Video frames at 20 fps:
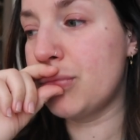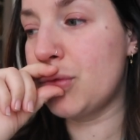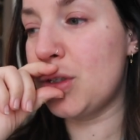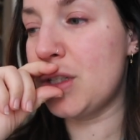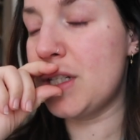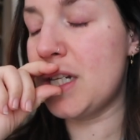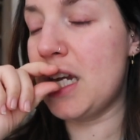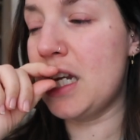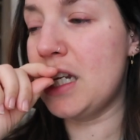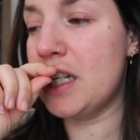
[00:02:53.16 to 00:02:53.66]

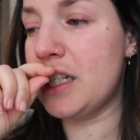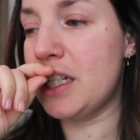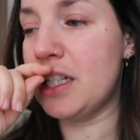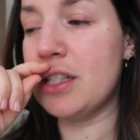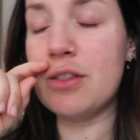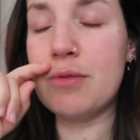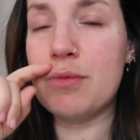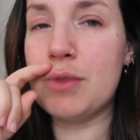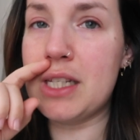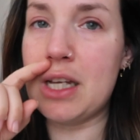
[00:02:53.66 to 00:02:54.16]
which
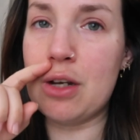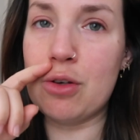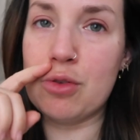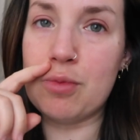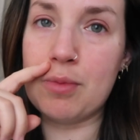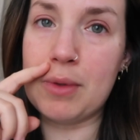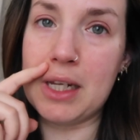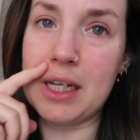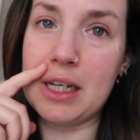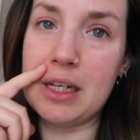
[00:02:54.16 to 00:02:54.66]
Hainsey
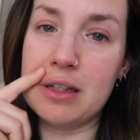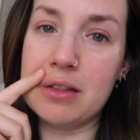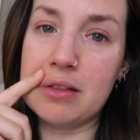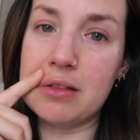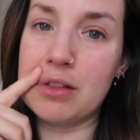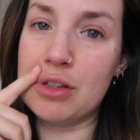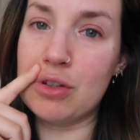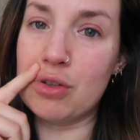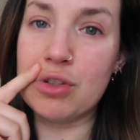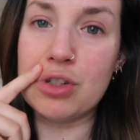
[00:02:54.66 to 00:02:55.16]
tells me
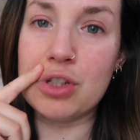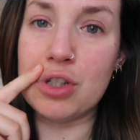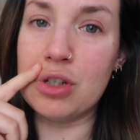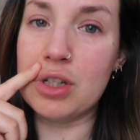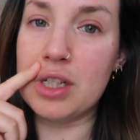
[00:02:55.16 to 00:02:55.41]
not to,